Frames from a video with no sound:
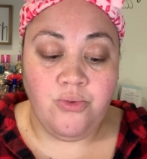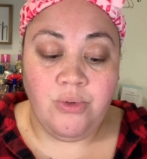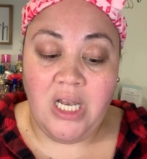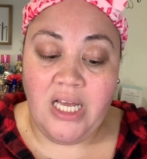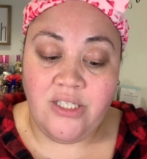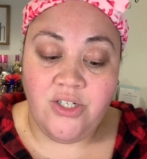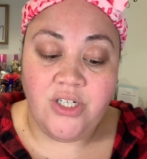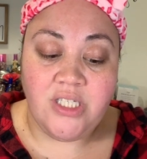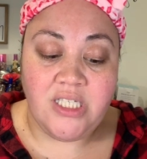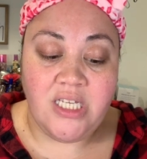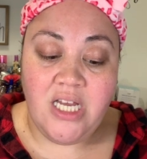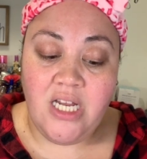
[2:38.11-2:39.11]
cleanse your
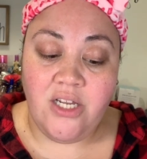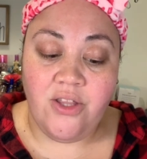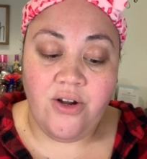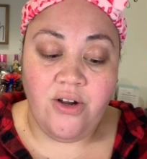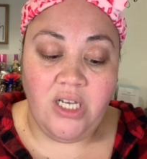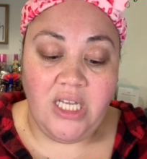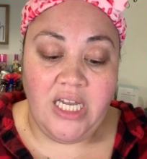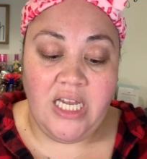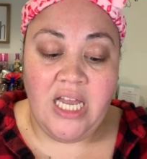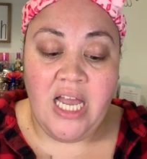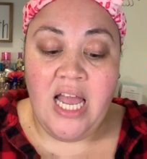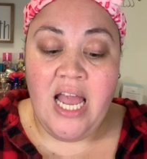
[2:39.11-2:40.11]
skin
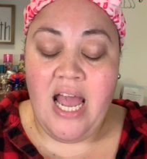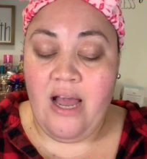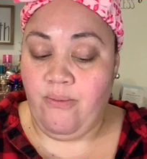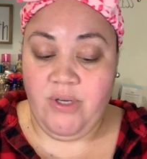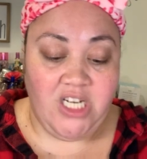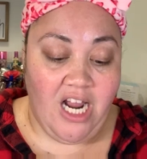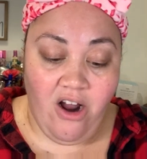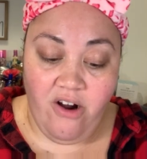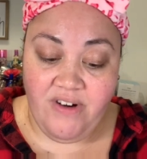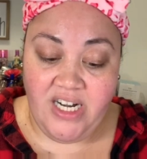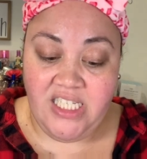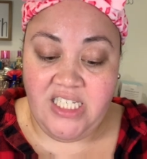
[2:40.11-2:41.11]
thoroughly, which I
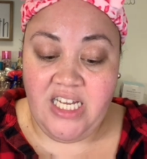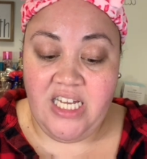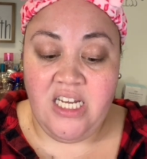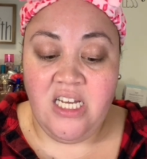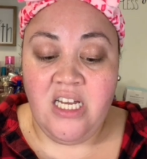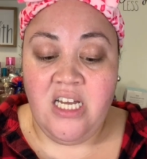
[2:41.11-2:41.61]
already did.